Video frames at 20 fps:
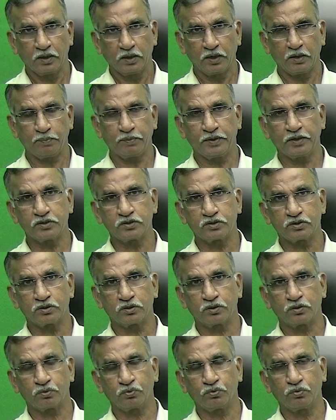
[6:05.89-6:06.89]
If it is
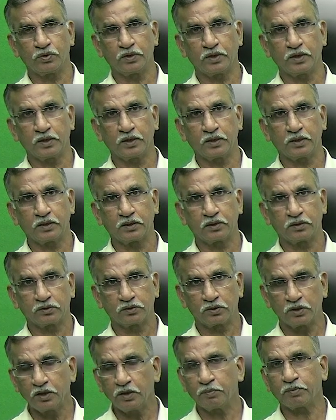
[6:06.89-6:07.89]

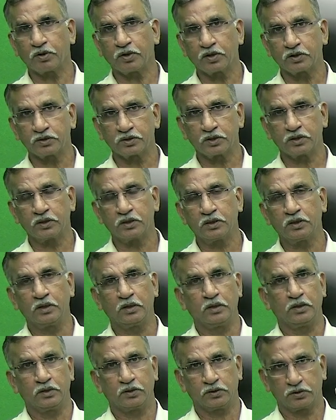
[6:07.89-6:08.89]
203 production,
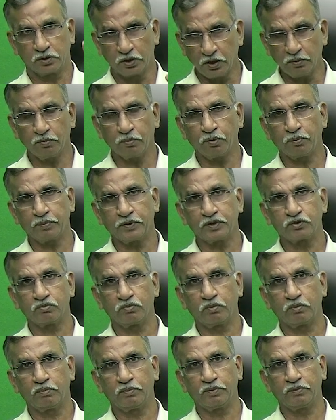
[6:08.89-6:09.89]
three mopeds
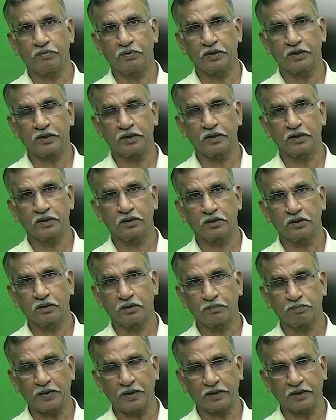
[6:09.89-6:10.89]
will be waiting in
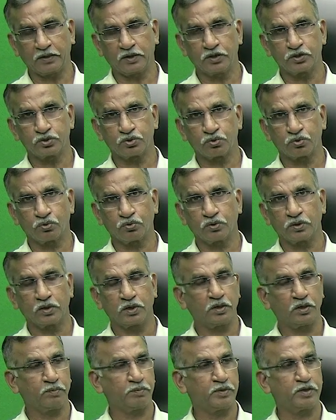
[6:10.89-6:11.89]
the factory store.
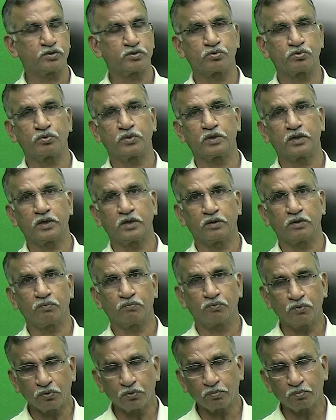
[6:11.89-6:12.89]
If it is
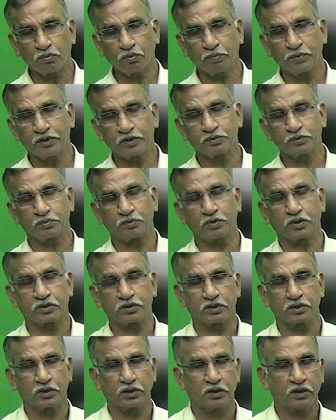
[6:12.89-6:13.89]
204 mopeds
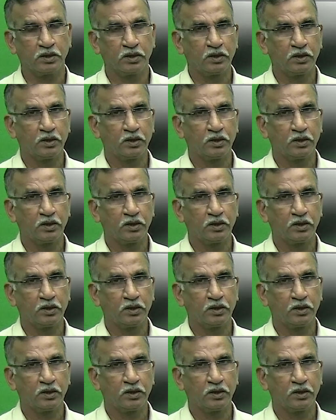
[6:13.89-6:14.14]
production,